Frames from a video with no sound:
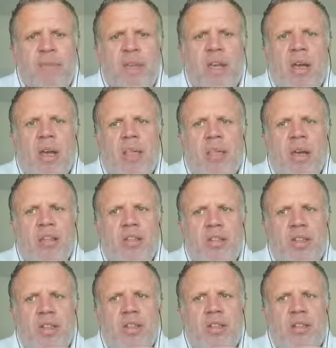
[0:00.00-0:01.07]
And
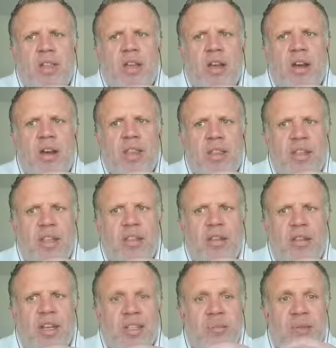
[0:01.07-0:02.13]
certainly, I think
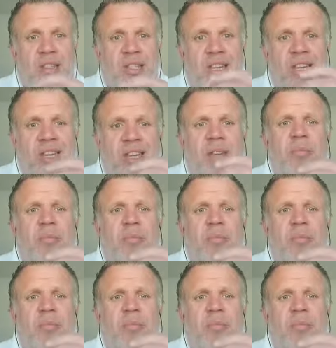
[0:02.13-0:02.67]
that's particularly